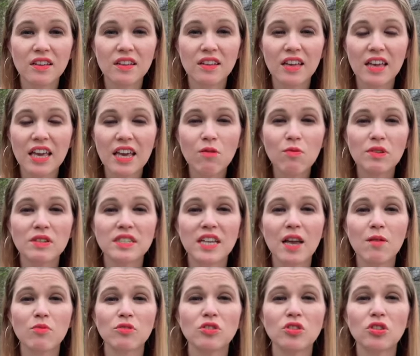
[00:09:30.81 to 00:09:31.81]
He was
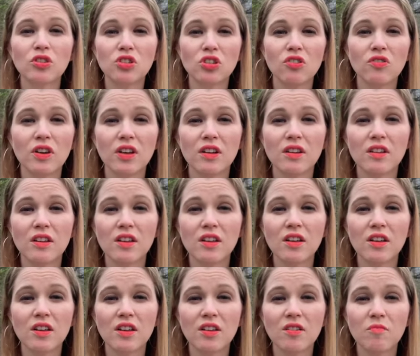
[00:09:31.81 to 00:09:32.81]
able to do it
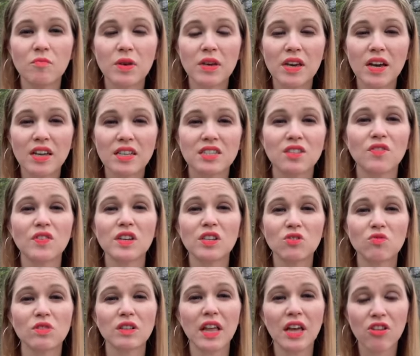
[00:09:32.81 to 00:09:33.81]
because of his
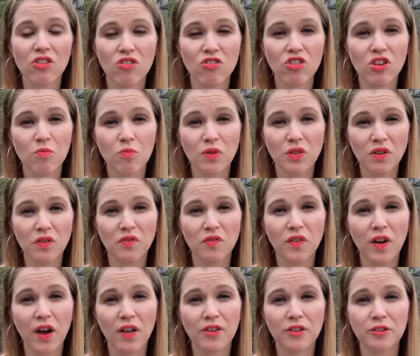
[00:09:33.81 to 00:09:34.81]
relationship with the
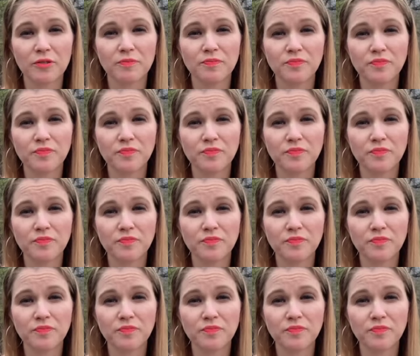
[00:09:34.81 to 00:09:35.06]
Father.